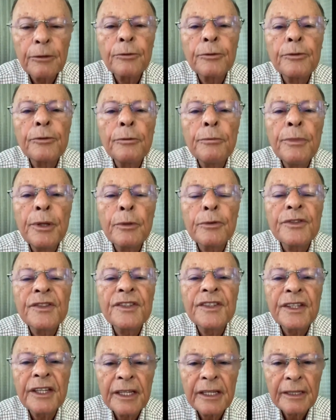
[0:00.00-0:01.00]
Inside of
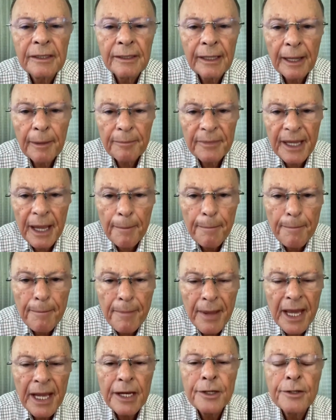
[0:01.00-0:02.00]
me,
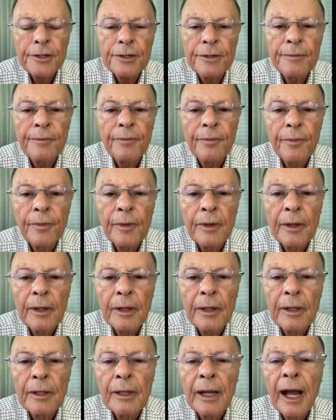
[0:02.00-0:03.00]
within me,
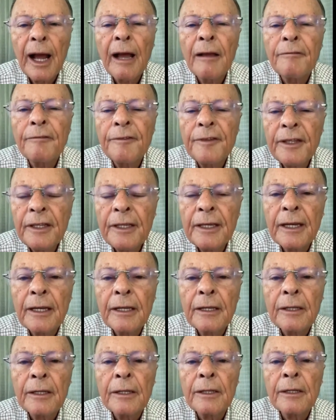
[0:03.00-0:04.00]
in my mind, in
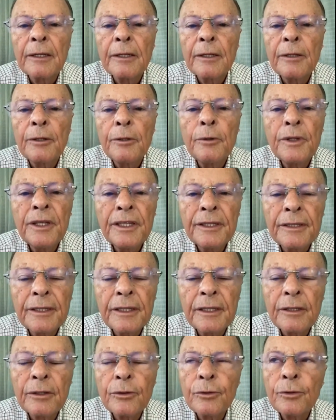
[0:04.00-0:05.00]
my conscience,
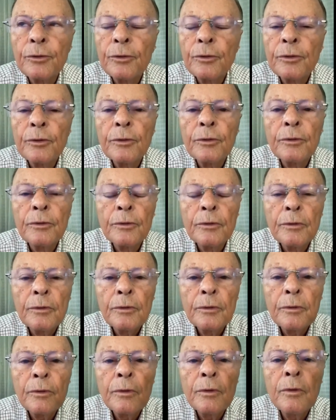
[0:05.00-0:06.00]
there
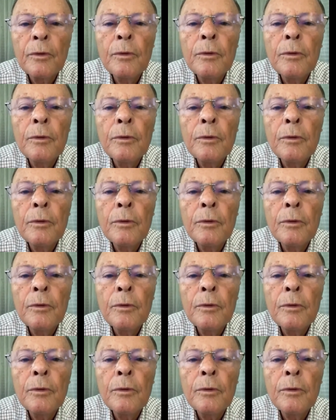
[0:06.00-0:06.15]
was